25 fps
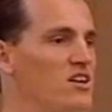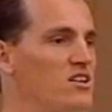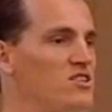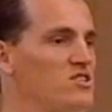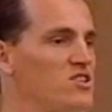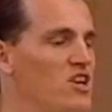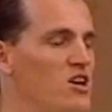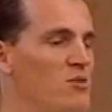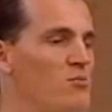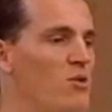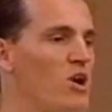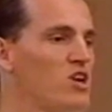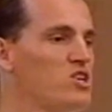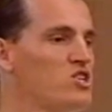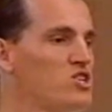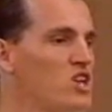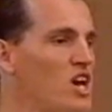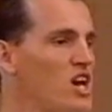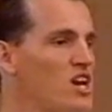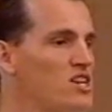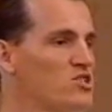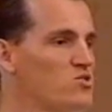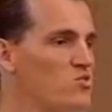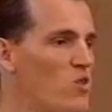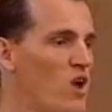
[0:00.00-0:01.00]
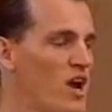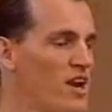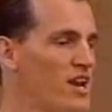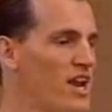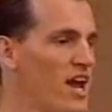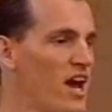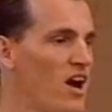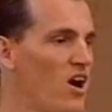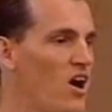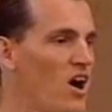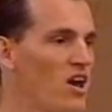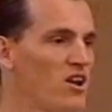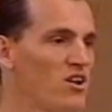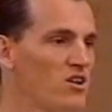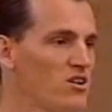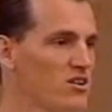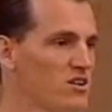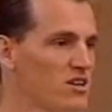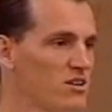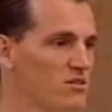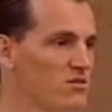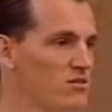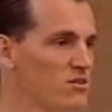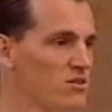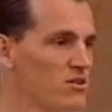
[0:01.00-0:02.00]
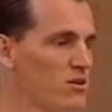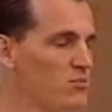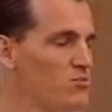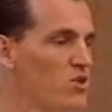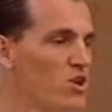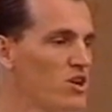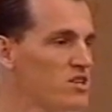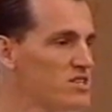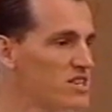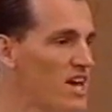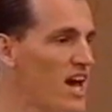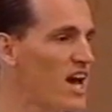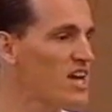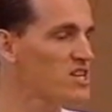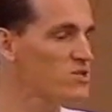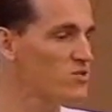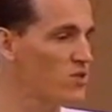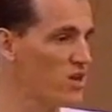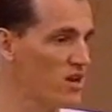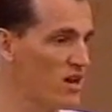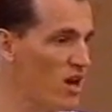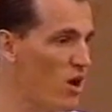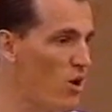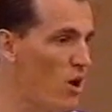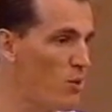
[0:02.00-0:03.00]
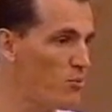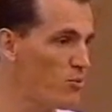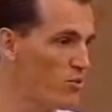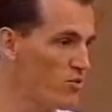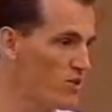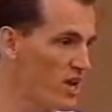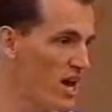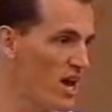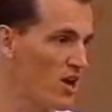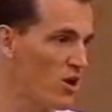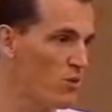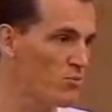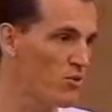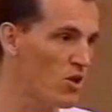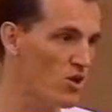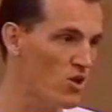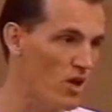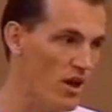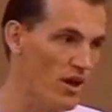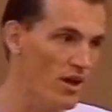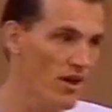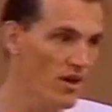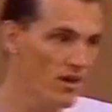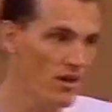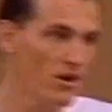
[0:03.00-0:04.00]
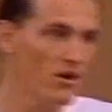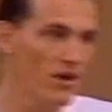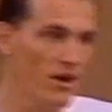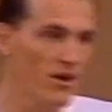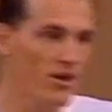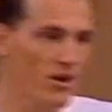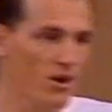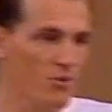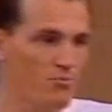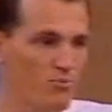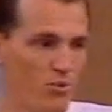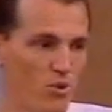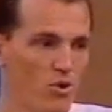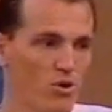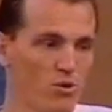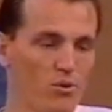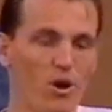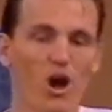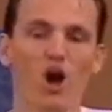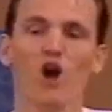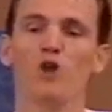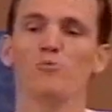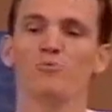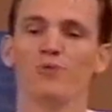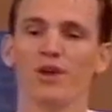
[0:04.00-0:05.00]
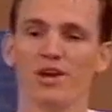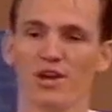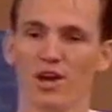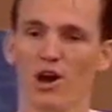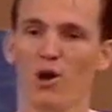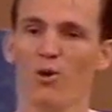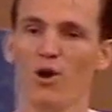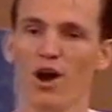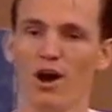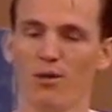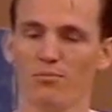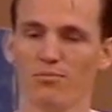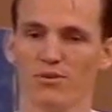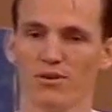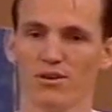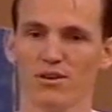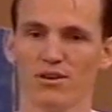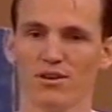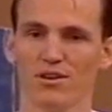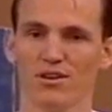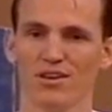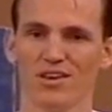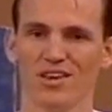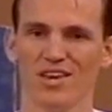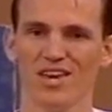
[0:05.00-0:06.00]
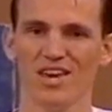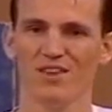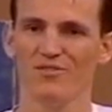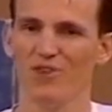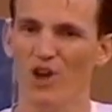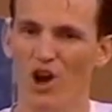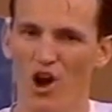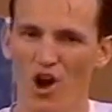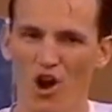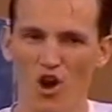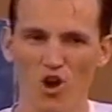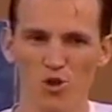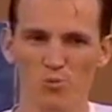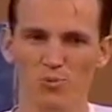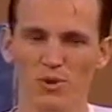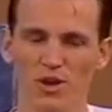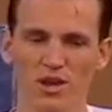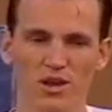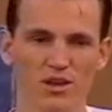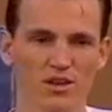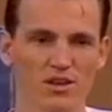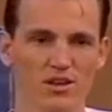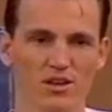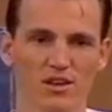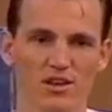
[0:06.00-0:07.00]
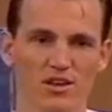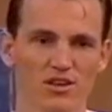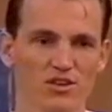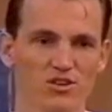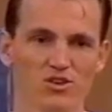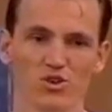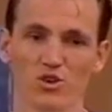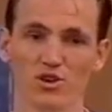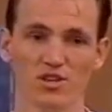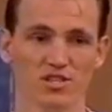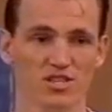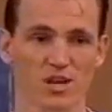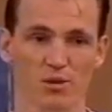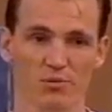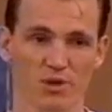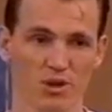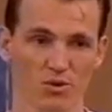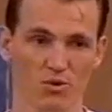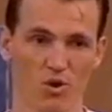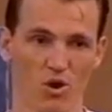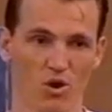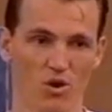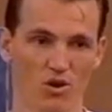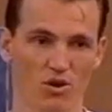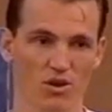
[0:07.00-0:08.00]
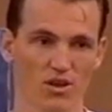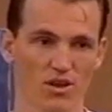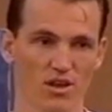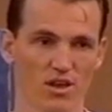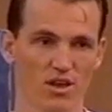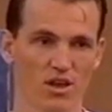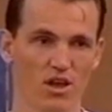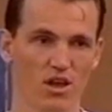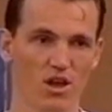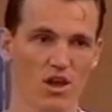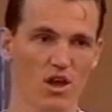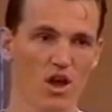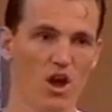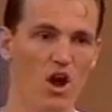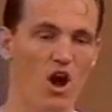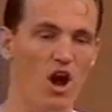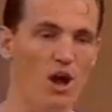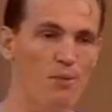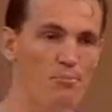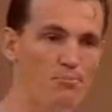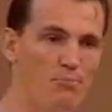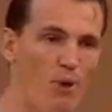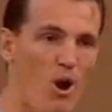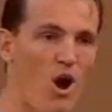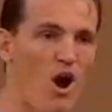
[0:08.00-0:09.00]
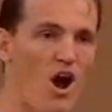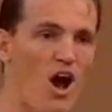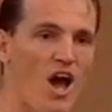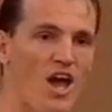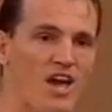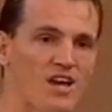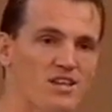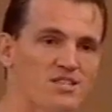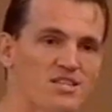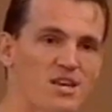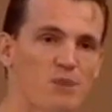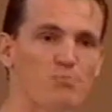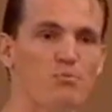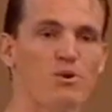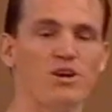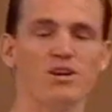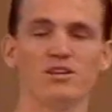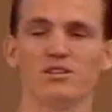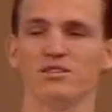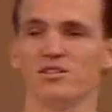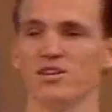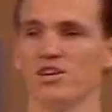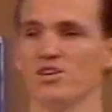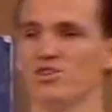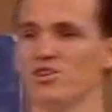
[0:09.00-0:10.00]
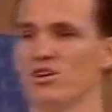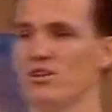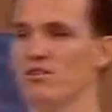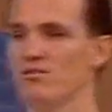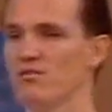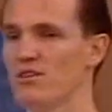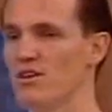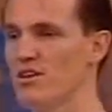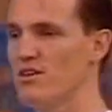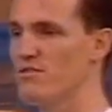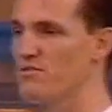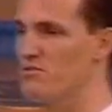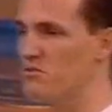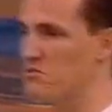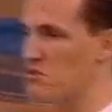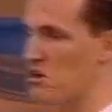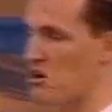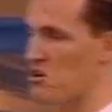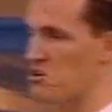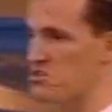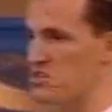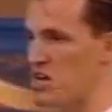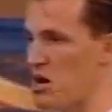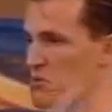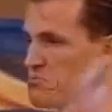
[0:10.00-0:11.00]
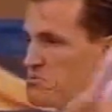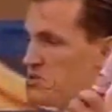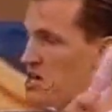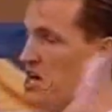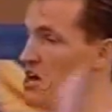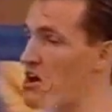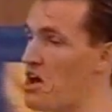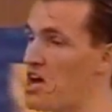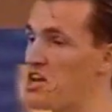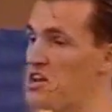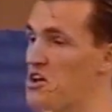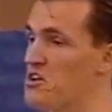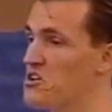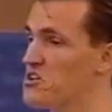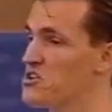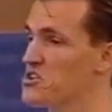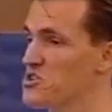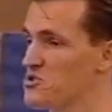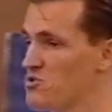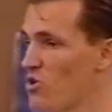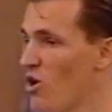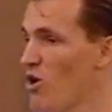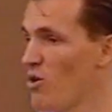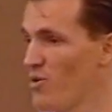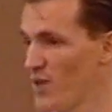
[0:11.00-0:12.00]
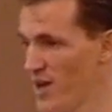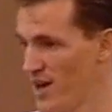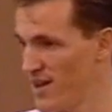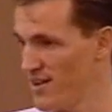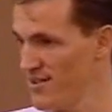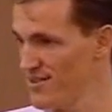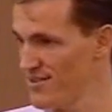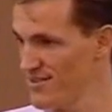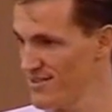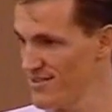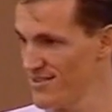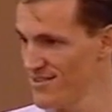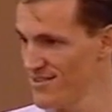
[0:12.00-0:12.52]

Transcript: See, my shares right now, I'm not attached whether they go up or down. I'm not like, I bought them, I hope they go up. If you're hoping, you're doing something wrong. I buy, accept my decision, goes up, down, I don't control that.